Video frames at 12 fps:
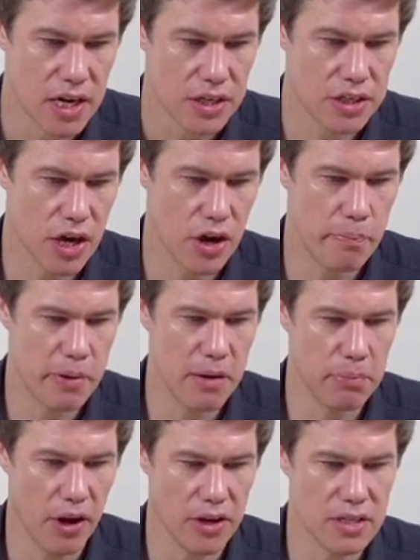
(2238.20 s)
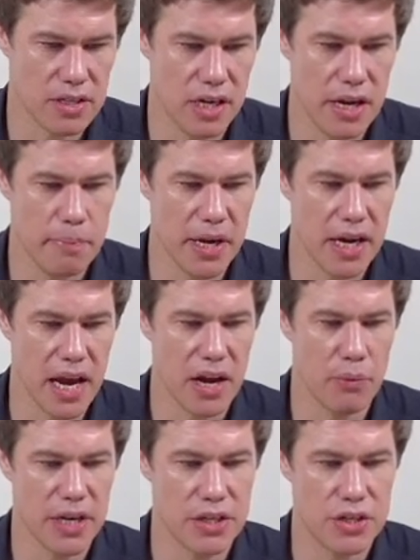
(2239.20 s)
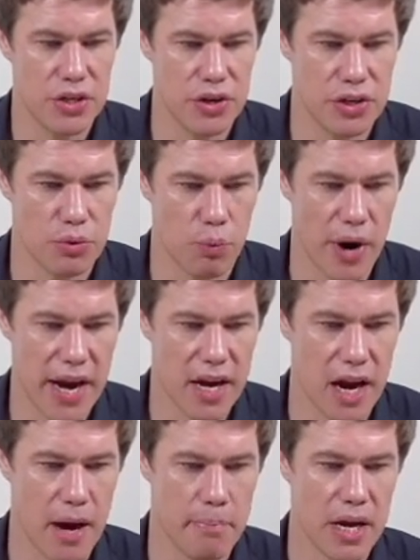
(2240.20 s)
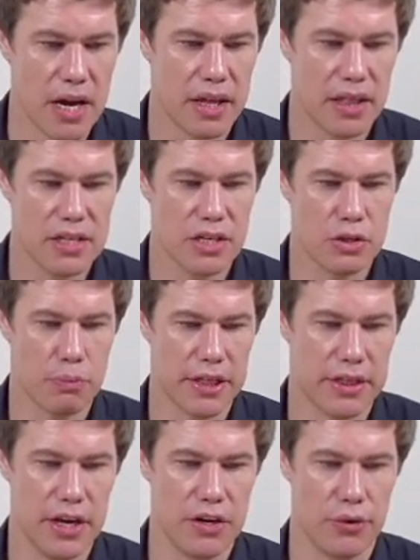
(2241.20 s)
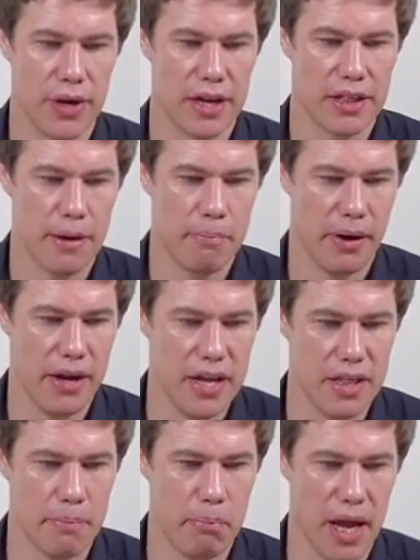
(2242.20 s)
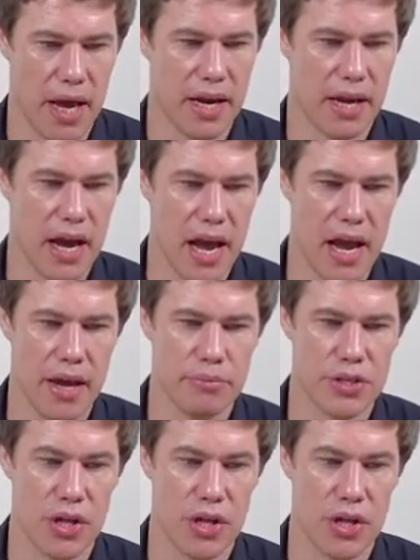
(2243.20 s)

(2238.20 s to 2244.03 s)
so people are sleeping, and when students wake up, this is what they're doing. They're either playing games,